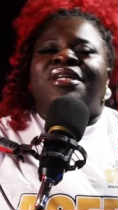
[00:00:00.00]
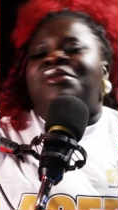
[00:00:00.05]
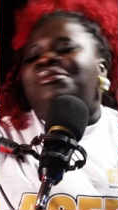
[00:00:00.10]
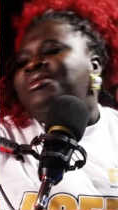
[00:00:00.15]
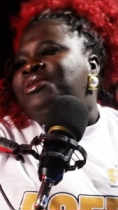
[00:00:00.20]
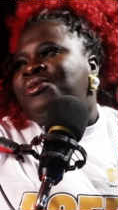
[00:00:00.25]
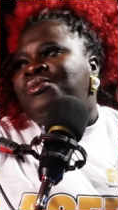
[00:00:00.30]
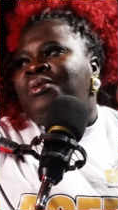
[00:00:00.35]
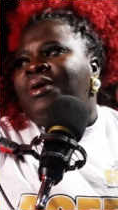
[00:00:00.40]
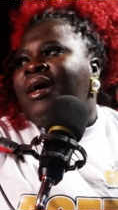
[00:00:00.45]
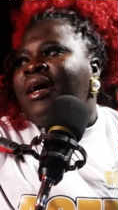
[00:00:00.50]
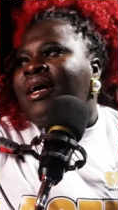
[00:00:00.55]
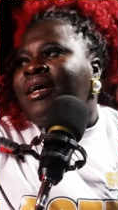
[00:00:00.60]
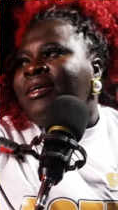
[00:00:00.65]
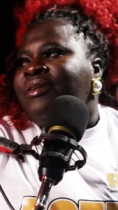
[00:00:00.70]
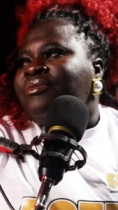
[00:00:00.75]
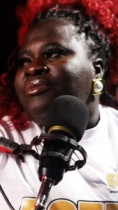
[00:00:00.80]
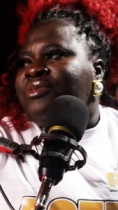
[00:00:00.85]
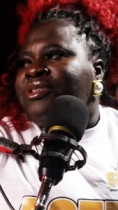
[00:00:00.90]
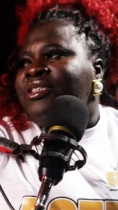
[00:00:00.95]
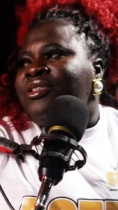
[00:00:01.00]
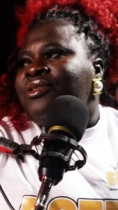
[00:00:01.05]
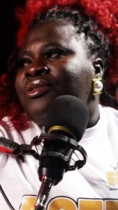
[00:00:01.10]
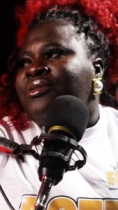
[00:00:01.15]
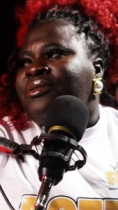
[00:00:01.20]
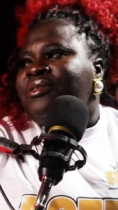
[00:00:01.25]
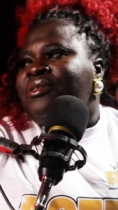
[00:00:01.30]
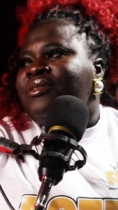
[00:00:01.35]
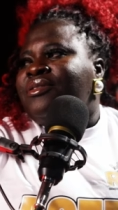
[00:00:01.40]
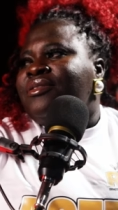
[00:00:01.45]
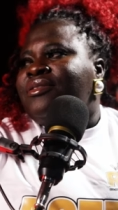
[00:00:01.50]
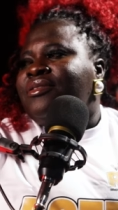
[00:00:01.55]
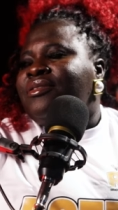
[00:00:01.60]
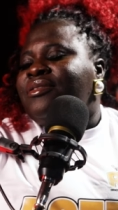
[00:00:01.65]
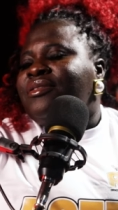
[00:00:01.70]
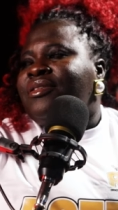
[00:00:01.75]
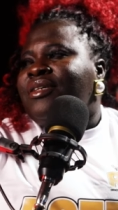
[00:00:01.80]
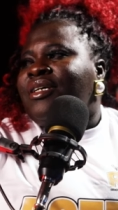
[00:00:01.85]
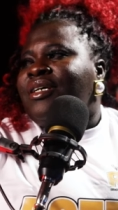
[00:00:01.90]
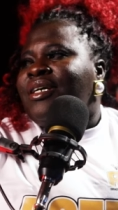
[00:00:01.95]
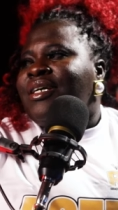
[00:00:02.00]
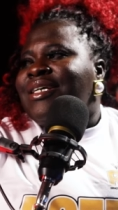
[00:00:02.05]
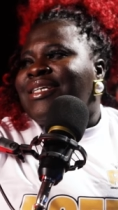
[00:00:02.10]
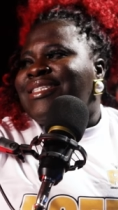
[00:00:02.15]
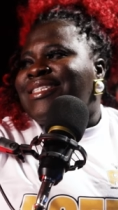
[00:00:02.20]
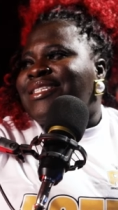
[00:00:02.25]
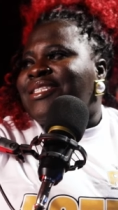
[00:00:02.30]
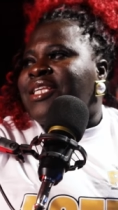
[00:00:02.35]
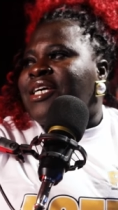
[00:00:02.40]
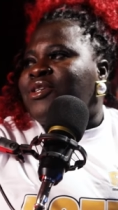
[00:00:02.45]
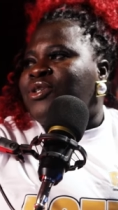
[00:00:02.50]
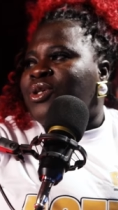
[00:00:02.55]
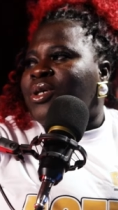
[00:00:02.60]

that was why we chose Sister